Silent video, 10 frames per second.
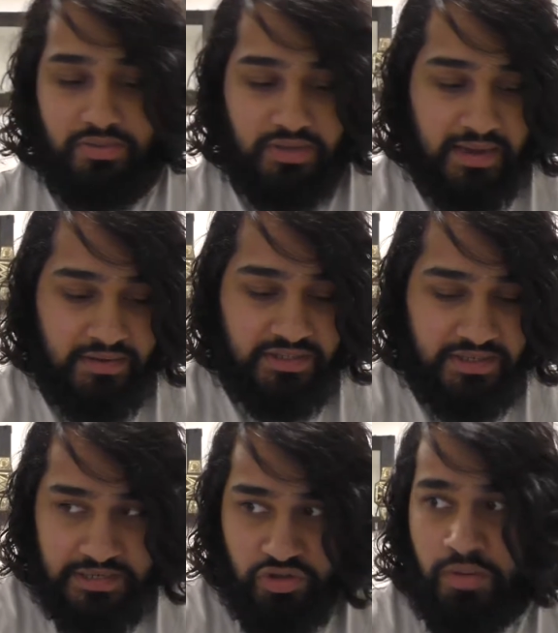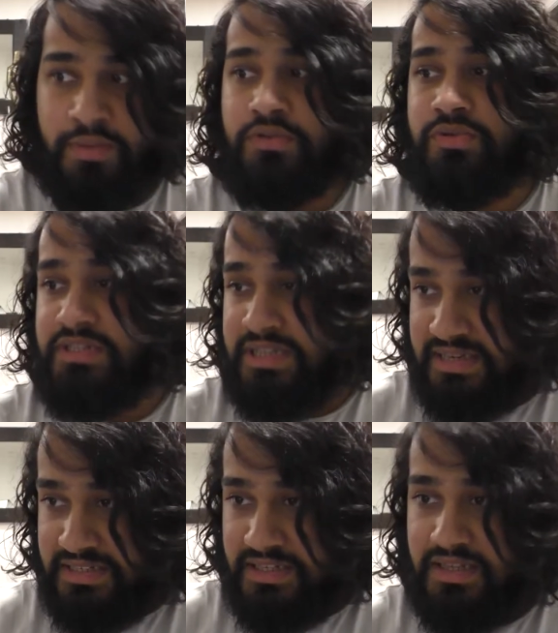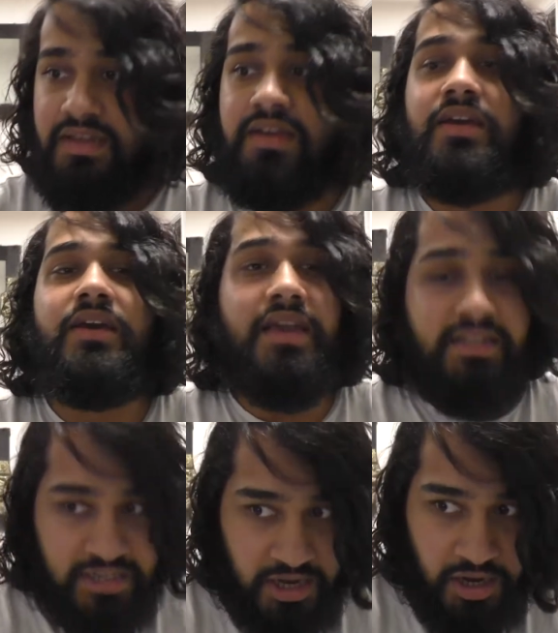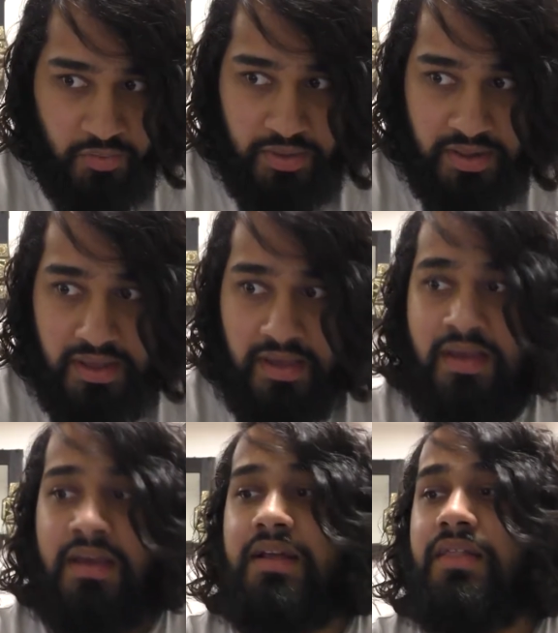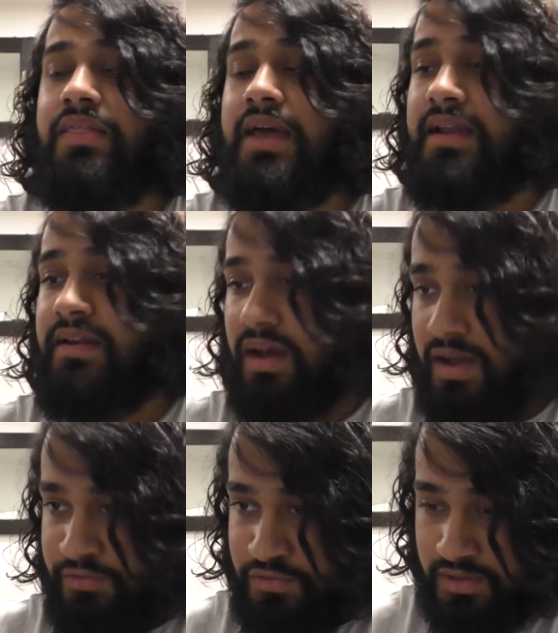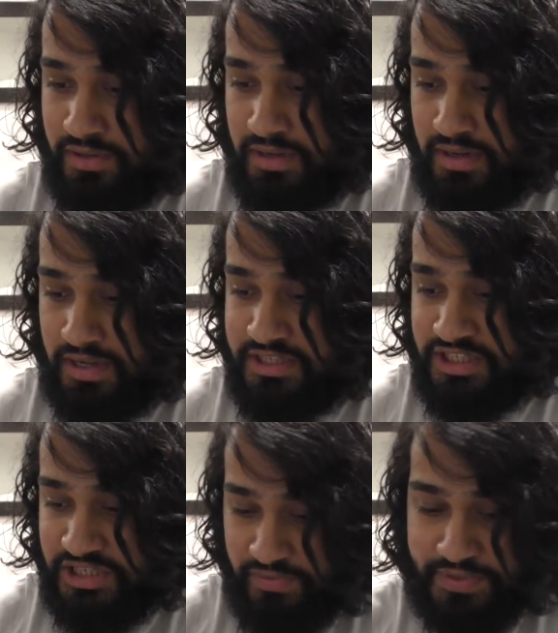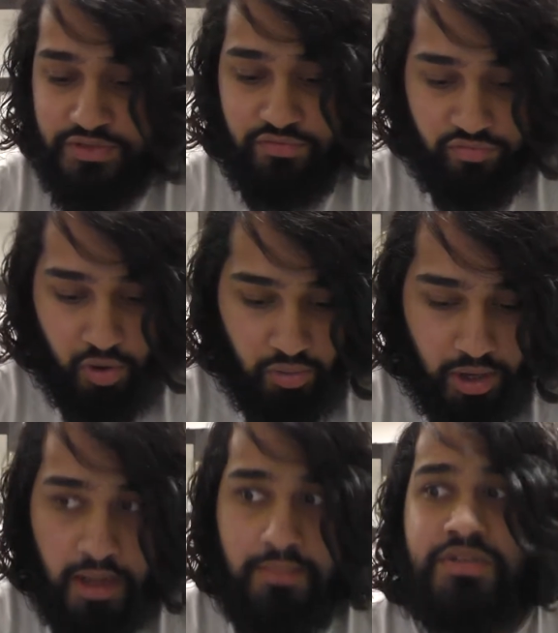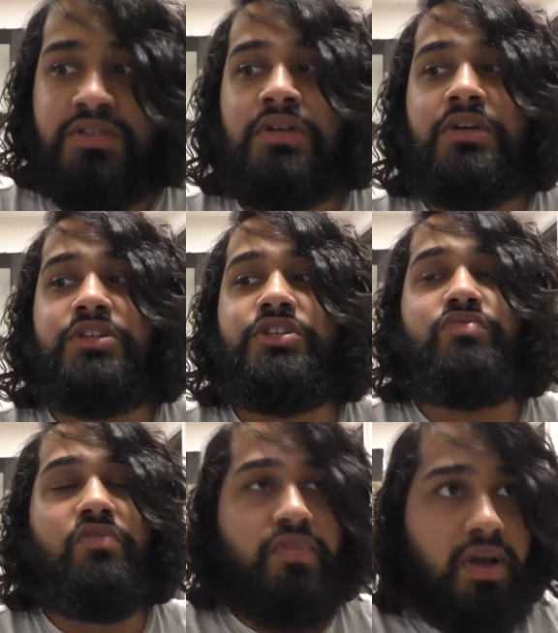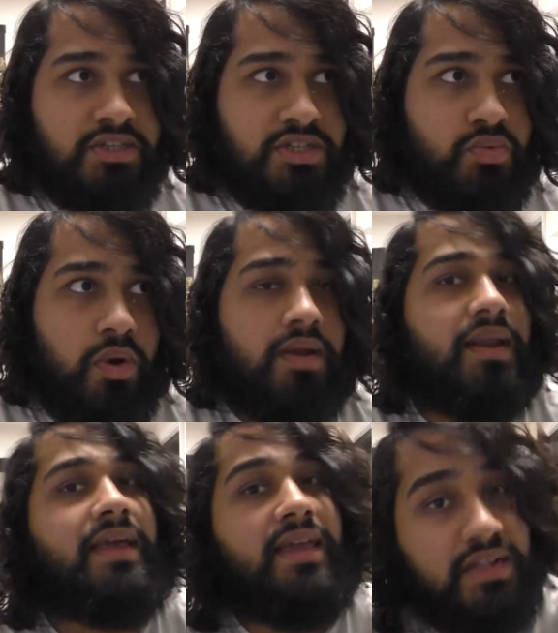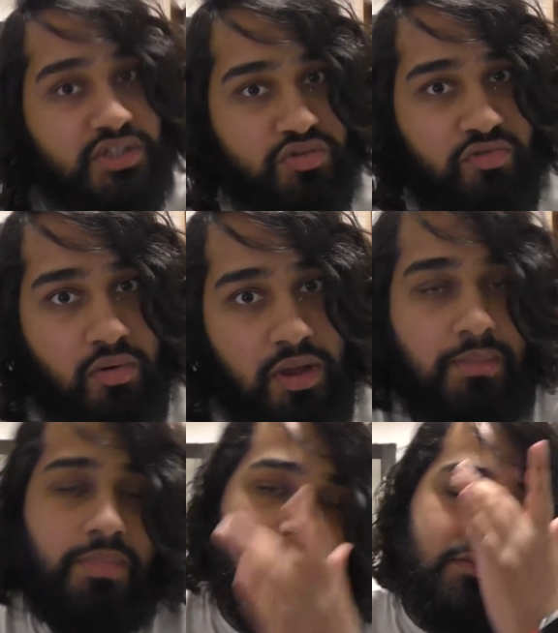counters a knee drop into a DDT, hits a cartwheel kick. Then after a series of roll-ups, she reverses one and gets a roll-up